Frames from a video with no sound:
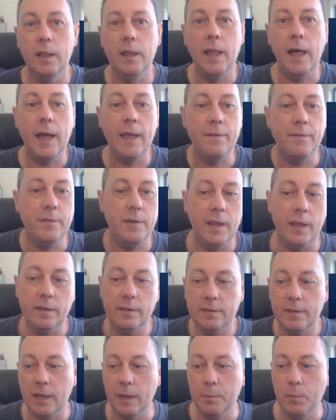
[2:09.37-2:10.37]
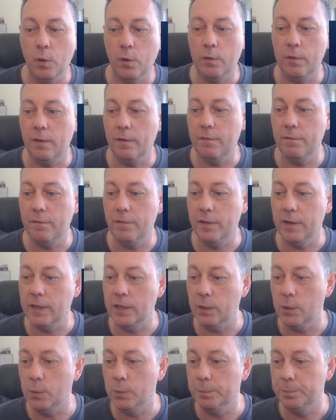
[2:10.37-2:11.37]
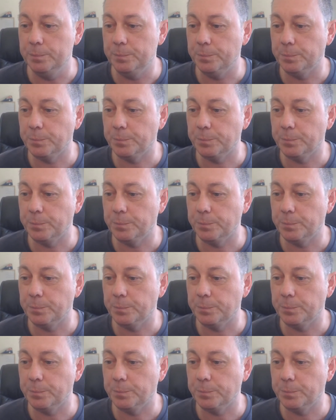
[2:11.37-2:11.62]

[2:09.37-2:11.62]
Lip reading: live next time on video.